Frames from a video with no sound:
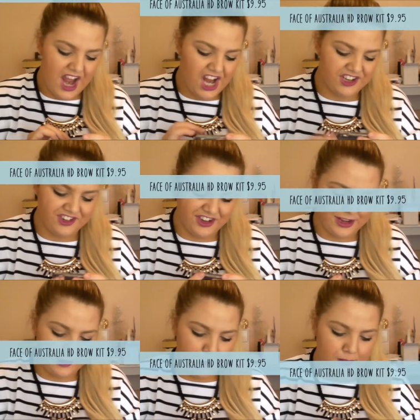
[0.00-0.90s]

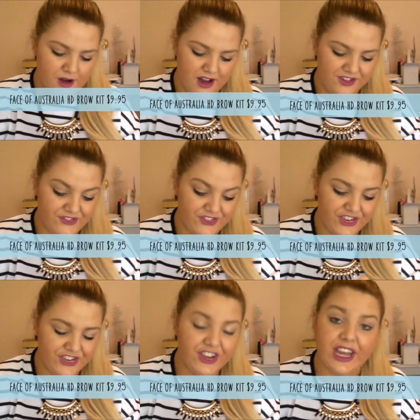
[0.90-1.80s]
HD Brow
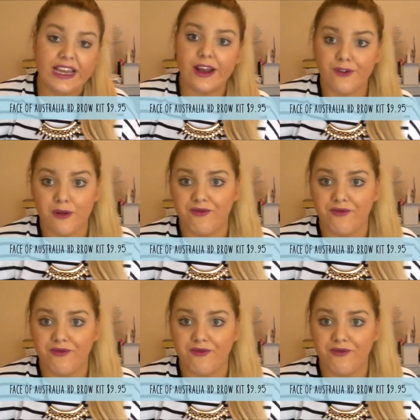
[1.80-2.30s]
Definition Kit from